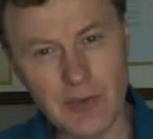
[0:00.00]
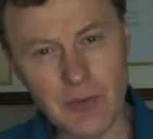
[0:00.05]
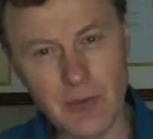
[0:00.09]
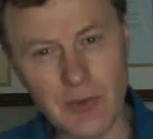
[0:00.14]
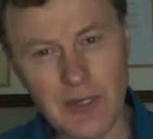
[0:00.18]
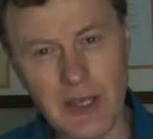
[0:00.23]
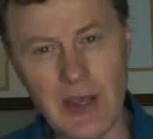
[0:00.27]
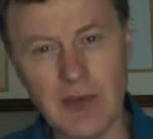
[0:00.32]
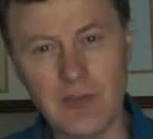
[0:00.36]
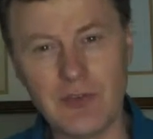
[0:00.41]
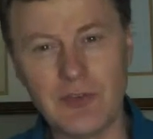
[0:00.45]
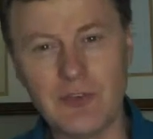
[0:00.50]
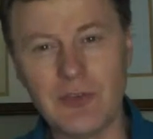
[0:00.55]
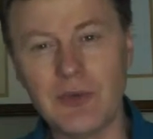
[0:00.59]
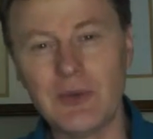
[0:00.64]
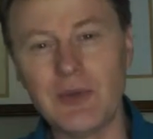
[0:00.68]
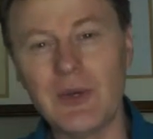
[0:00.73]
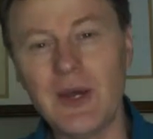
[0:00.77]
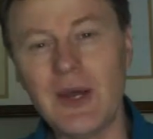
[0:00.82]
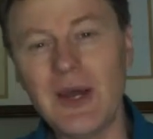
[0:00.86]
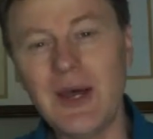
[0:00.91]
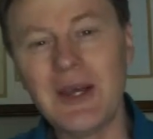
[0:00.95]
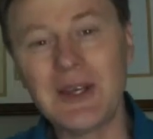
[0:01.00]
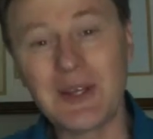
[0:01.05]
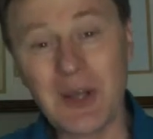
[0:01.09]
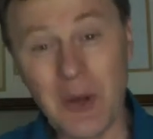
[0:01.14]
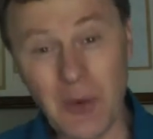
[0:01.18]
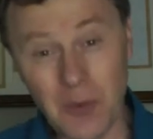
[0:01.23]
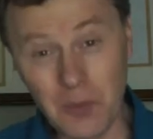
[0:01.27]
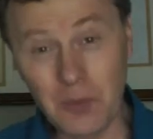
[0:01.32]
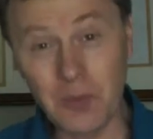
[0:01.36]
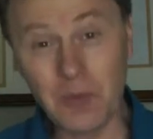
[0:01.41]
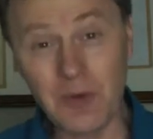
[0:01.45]
that we have to
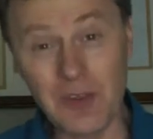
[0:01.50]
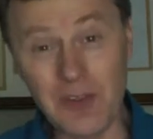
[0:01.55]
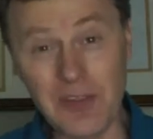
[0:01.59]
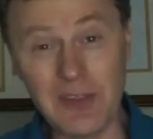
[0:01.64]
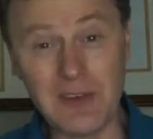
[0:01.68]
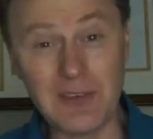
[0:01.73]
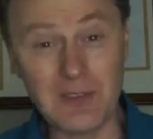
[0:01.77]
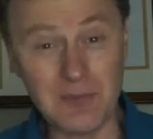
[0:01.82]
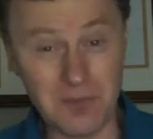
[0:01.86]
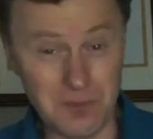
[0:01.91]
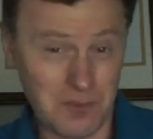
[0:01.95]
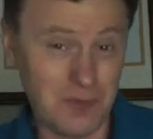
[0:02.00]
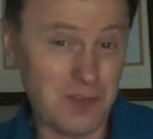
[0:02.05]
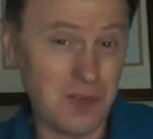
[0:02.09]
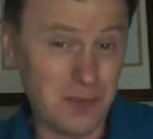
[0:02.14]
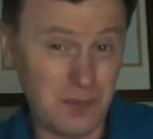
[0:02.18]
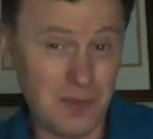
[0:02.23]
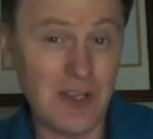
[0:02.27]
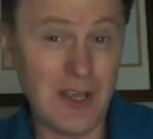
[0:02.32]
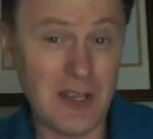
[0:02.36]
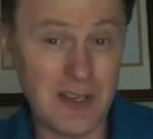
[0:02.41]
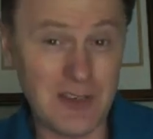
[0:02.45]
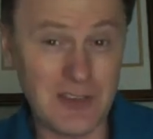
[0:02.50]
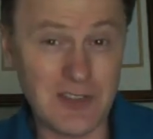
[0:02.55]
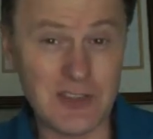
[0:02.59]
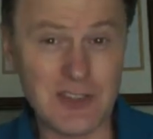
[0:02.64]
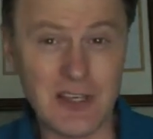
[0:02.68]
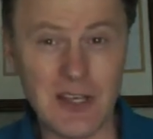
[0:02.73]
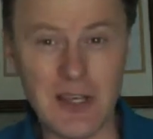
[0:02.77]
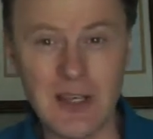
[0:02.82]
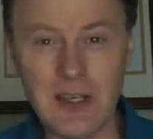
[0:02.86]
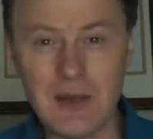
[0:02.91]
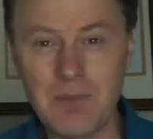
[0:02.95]
cope with from day to
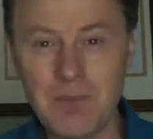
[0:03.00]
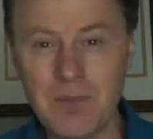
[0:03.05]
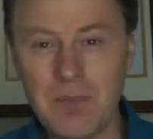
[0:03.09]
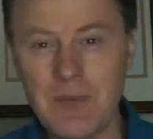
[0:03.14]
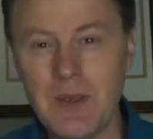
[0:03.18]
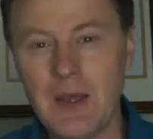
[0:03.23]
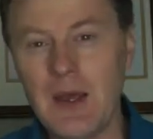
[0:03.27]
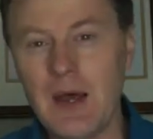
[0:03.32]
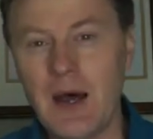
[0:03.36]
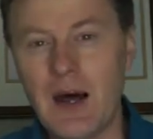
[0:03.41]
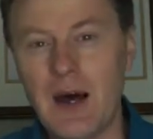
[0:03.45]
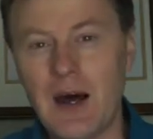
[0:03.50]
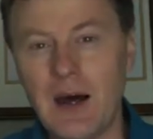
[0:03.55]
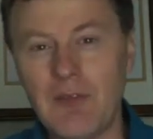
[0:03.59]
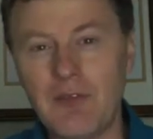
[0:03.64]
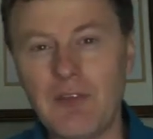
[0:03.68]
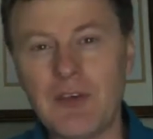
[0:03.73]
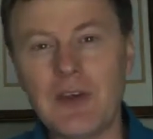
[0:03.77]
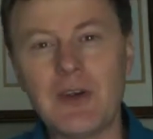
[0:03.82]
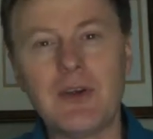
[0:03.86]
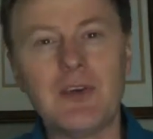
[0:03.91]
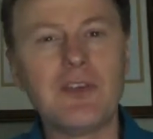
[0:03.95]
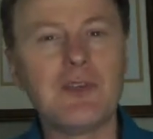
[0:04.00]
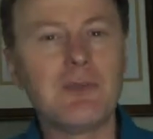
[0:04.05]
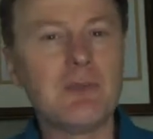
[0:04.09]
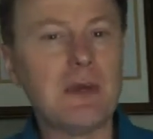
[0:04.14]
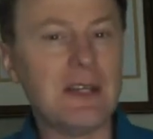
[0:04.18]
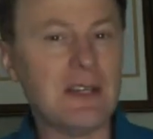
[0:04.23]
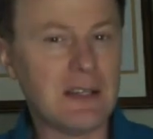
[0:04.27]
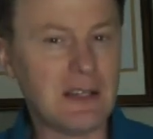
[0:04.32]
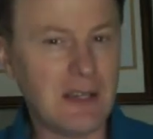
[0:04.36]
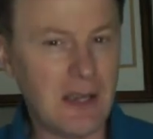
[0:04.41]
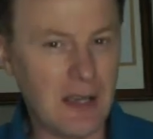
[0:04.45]
day, various
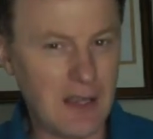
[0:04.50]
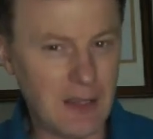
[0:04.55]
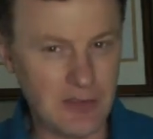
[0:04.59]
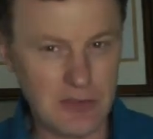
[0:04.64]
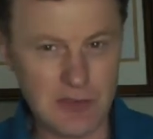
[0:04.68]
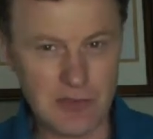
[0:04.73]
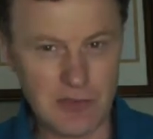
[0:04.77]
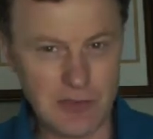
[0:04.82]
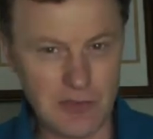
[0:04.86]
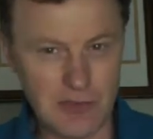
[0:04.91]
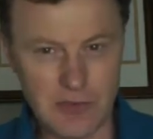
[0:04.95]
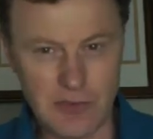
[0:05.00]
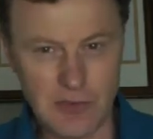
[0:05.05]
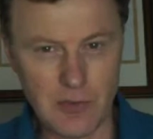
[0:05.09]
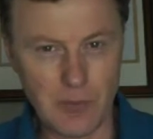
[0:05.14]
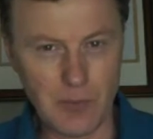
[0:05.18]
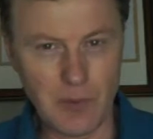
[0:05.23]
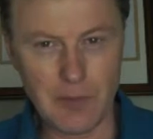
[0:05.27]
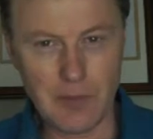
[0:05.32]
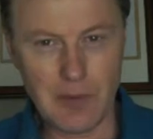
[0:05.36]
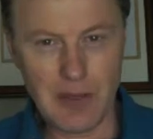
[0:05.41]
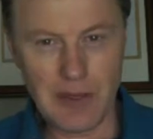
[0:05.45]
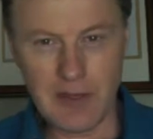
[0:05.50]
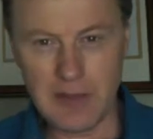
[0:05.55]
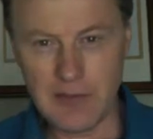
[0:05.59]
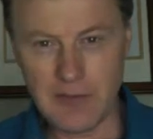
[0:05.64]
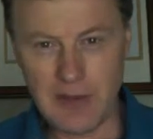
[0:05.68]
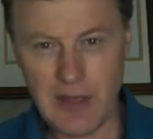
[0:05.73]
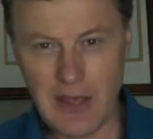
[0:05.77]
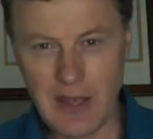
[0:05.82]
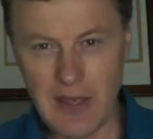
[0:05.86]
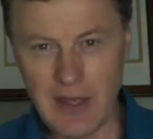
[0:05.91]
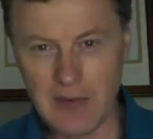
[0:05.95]
medications that we may
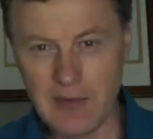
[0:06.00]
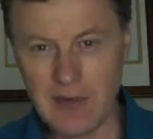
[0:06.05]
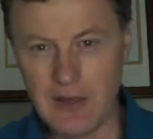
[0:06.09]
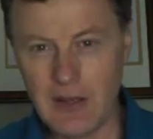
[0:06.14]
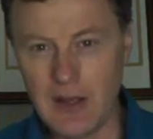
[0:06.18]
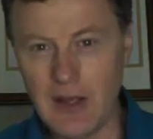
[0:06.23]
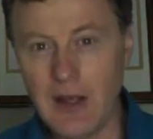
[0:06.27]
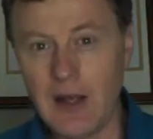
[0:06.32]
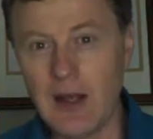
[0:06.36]
have had,